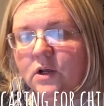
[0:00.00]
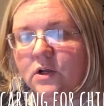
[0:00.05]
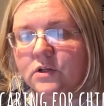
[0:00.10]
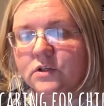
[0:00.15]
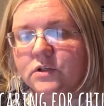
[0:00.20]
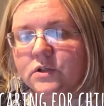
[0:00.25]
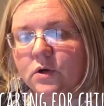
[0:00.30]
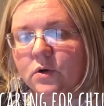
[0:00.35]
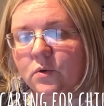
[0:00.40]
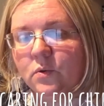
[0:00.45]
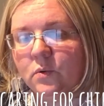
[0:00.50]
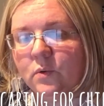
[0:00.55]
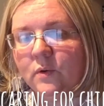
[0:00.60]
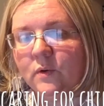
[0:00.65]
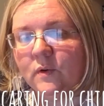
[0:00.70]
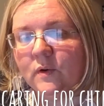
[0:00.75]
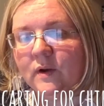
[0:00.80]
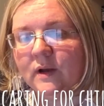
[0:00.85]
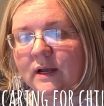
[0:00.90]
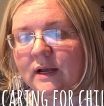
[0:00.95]
So
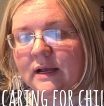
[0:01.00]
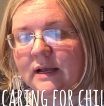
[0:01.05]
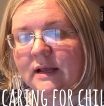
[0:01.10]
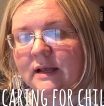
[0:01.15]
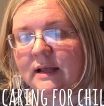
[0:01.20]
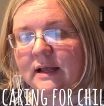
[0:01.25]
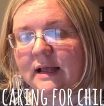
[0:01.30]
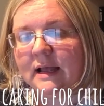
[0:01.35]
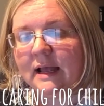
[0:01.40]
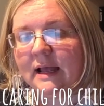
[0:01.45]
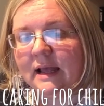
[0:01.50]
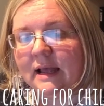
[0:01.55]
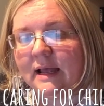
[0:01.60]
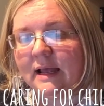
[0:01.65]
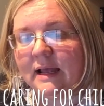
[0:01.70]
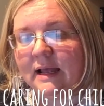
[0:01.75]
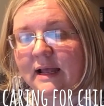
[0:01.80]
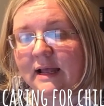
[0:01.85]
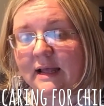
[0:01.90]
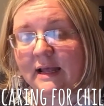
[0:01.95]

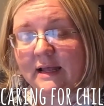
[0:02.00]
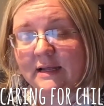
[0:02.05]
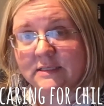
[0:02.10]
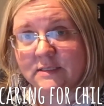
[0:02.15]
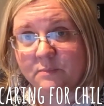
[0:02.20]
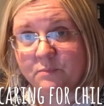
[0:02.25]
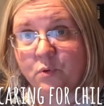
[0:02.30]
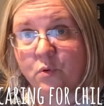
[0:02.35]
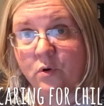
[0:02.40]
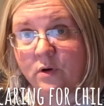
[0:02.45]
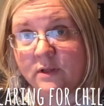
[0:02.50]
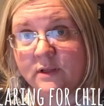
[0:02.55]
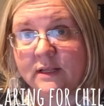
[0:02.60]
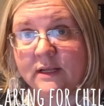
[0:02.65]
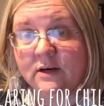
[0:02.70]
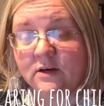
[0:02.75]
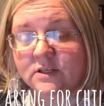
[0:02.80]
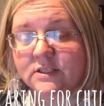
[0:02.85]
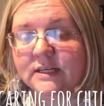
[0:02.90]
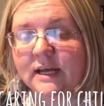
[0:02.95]
it's important
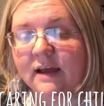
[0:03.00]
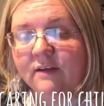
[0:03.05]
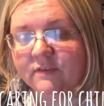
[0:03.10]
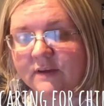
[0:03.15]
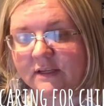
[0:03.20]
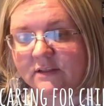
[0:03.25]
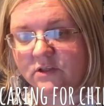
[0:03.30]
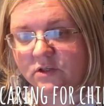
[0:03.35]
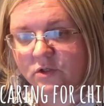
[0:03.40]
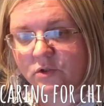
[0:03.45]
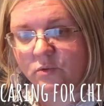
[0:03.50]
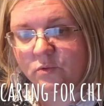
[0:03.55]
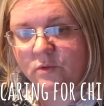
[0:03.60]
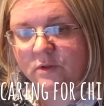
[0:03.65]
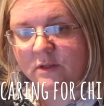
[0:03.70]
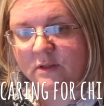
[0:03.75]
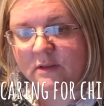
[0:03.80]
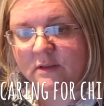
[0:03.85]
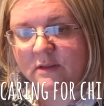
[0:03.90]
that our staff get to know